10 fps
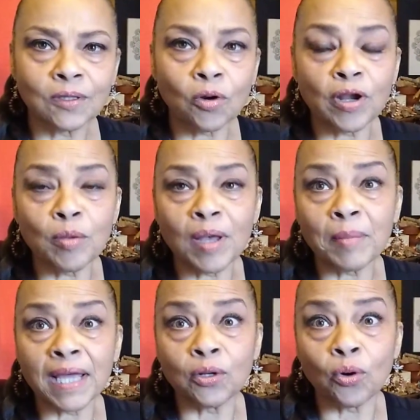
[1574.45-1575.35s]
Or am I
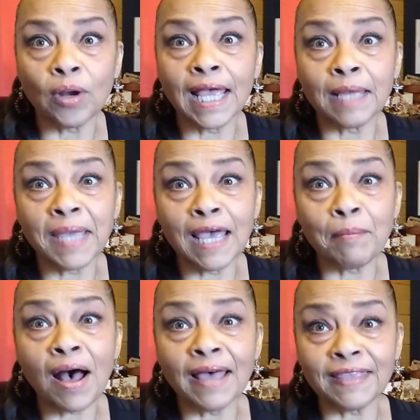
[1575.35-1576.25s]

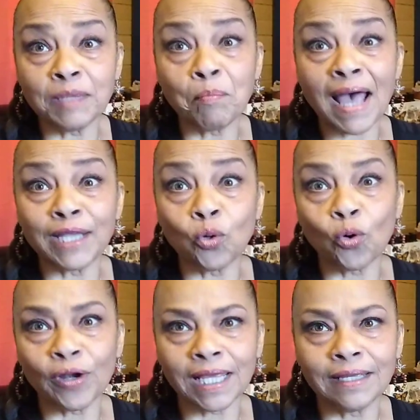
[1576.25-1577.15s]
the
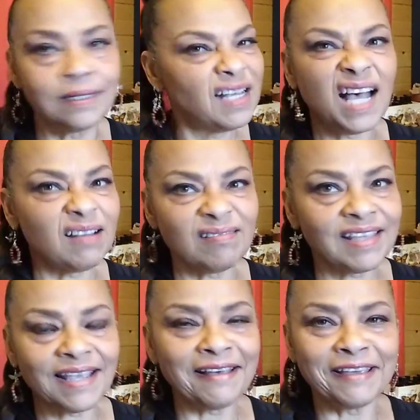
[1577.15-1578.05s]
minority? I don't
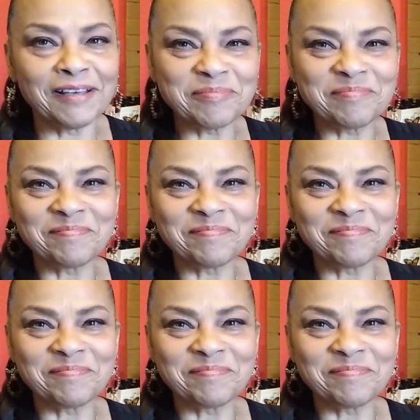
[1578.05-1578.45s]
think I am.